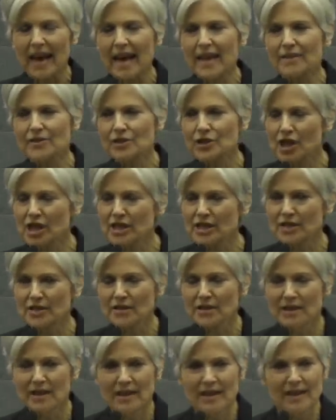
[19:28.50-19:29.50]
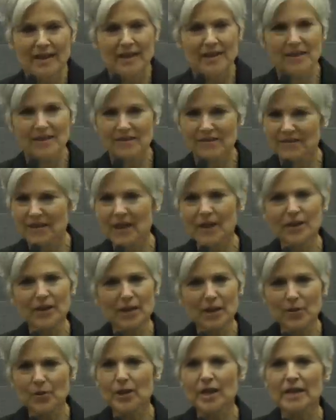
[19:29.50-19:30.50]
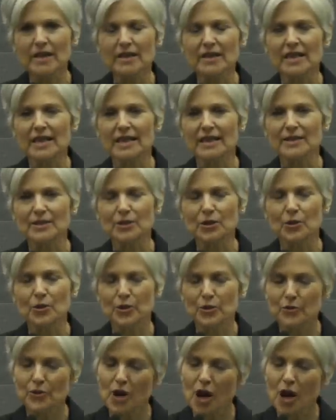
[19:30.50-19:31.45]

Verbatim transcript: And just very quickly so you